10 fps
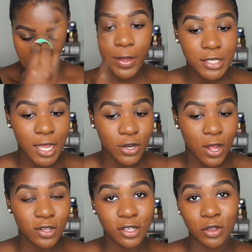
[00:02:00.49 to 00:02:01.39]
Okay, so I know
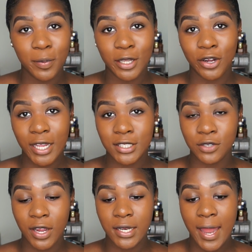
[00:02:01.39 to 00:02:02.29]
I look a little bit
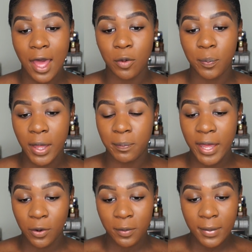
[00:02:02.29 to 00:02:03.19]
crazy right now, but
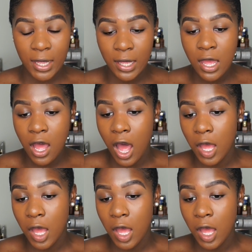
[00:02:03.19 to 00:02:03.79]
bear with me.